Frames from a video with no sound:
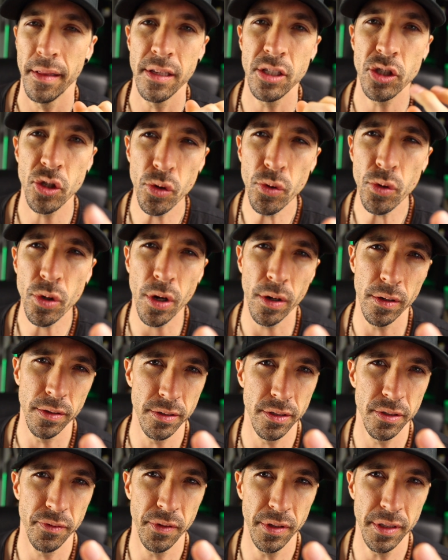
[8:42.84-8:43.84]
There's two
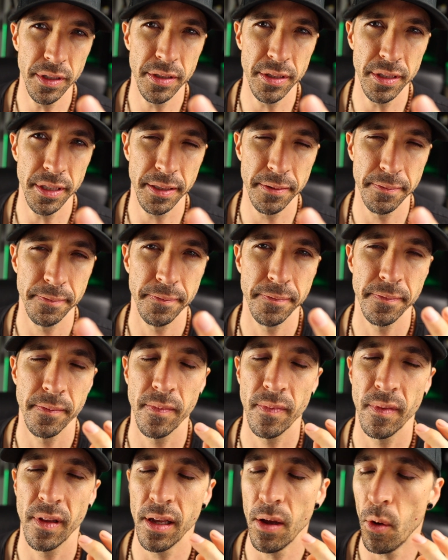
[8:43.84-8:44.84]
cons for this thing.
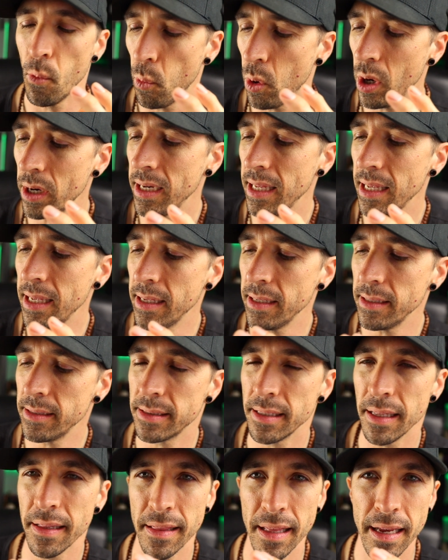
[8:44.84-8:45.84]
One
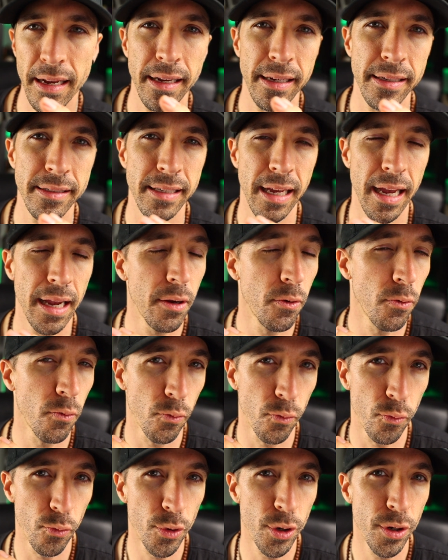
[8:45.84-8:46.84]
is there is a
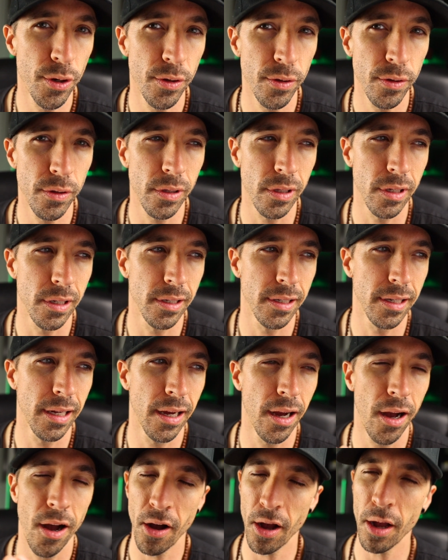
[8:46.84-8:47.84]
real
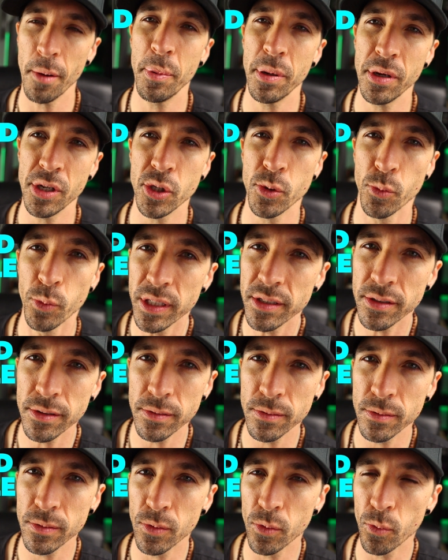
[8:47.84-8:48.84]
high-pitched
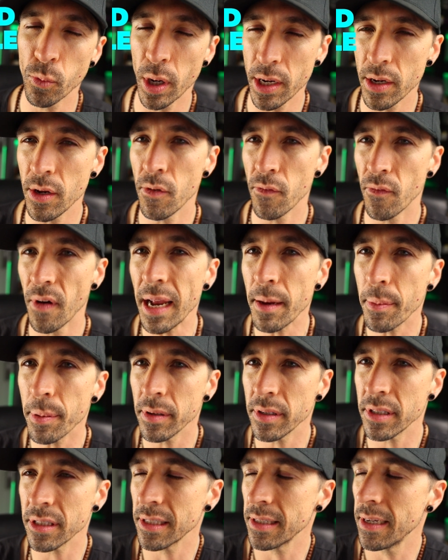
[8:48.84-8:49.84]
whistle when you vape
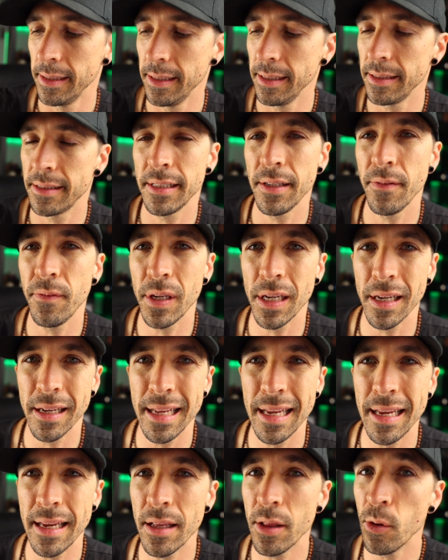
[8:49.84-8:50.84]
it. Let's see if you can
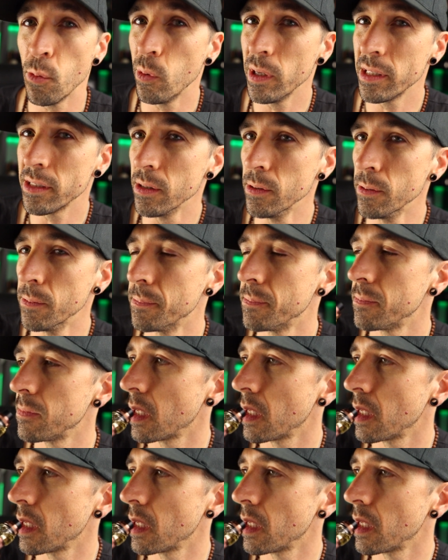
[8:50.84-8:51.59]
hear the whistle.